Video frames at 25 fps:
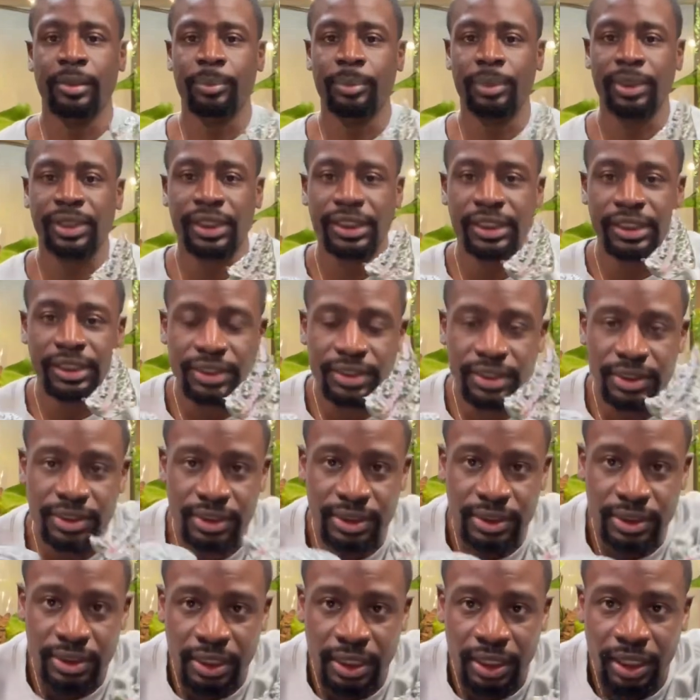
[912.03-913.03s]

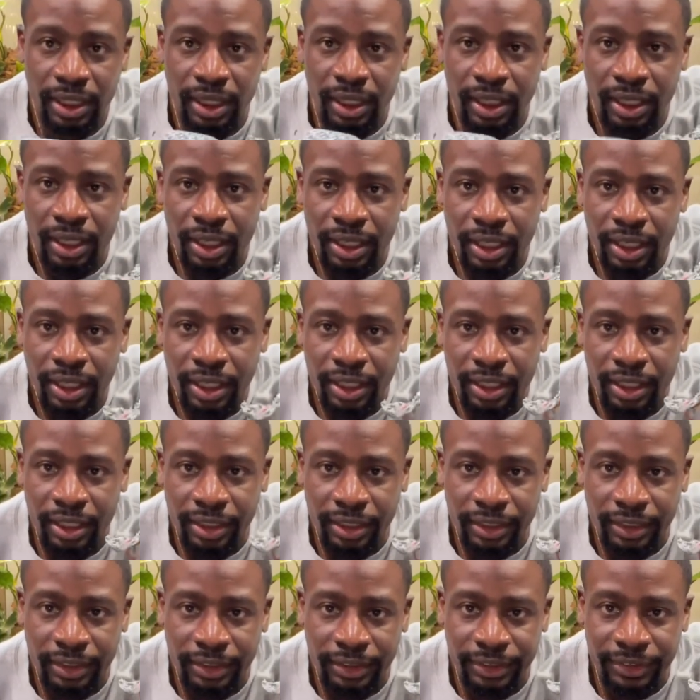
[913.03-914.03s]
piece
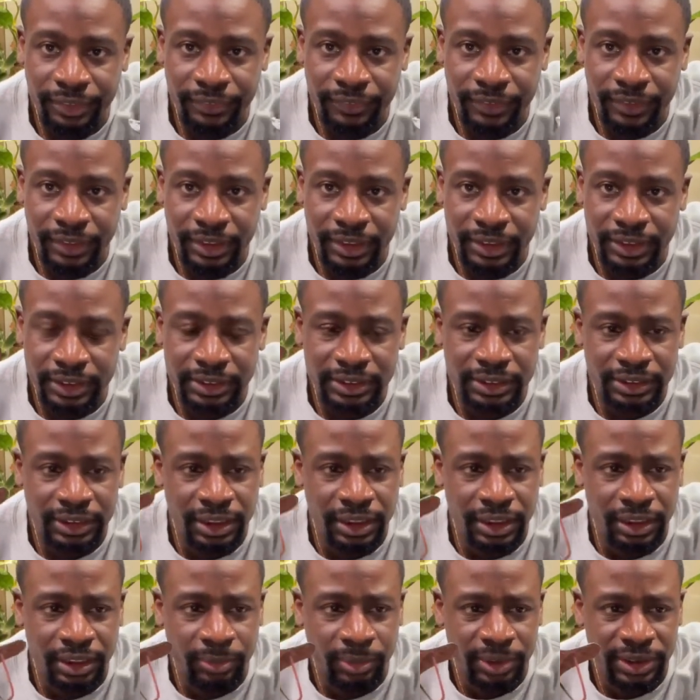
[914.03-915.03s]
of this,
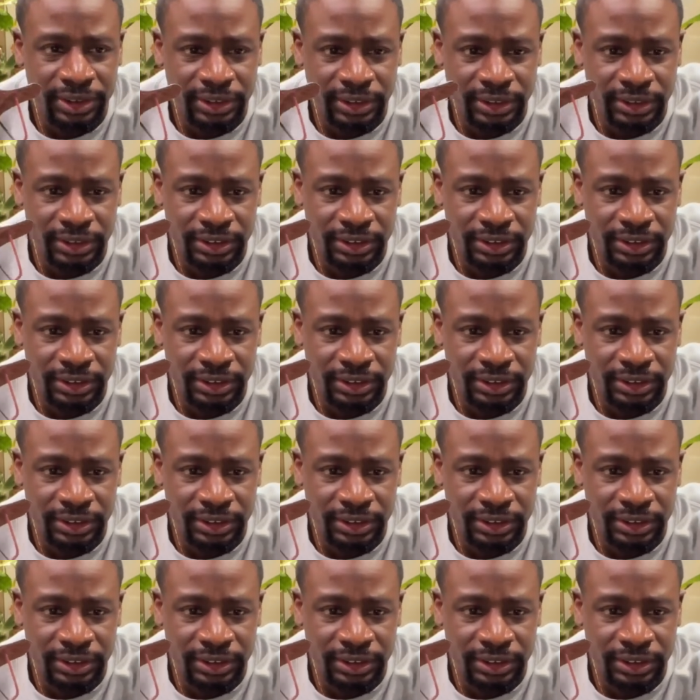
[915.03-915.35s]
what is it,